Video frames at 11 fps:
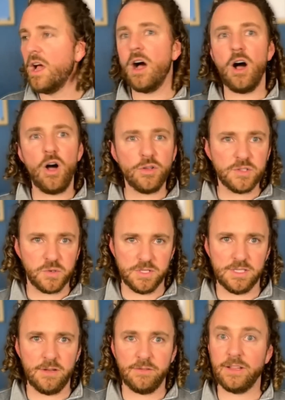all sorts of
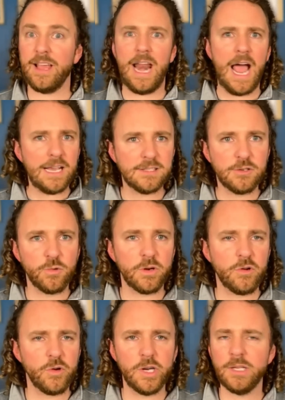stuff like that, high school
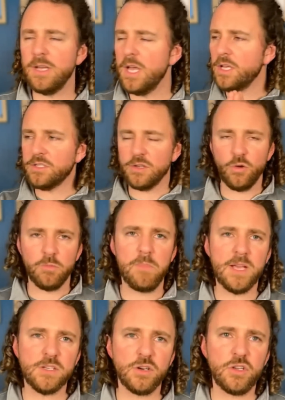recruiting. So make
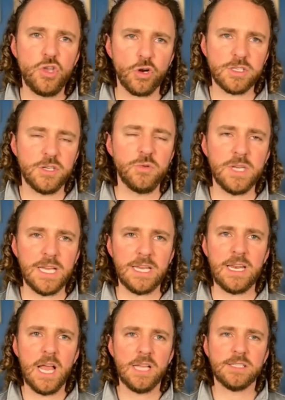sure you're tuned in
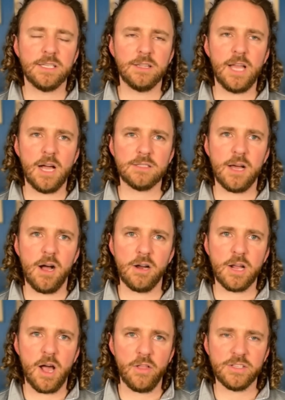to Locked On
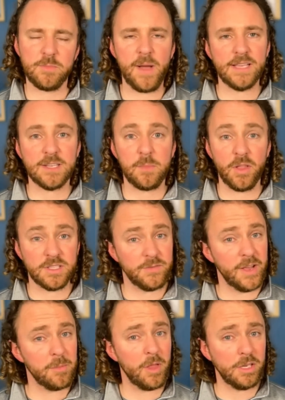College Basketball. It's
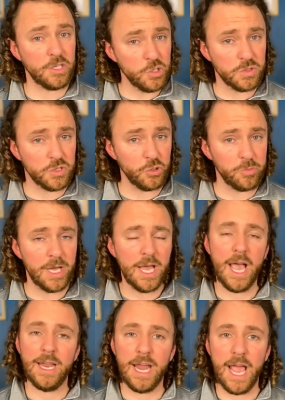available on YouTube
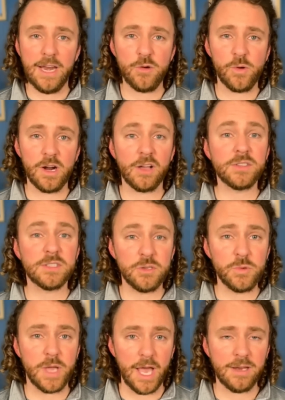and anywhere else you
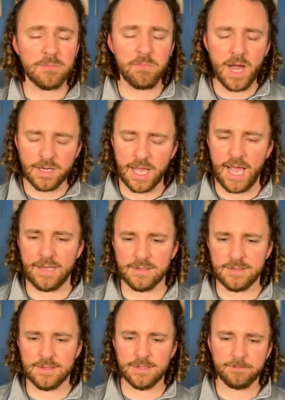get podcasts.